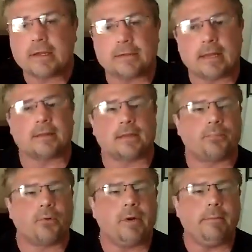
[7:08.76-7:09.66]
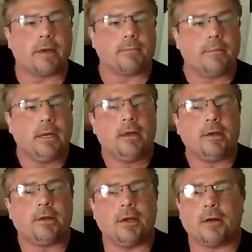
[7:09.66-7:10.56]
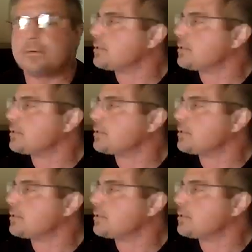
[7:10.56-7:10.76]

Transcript: to get down to the premium. You know,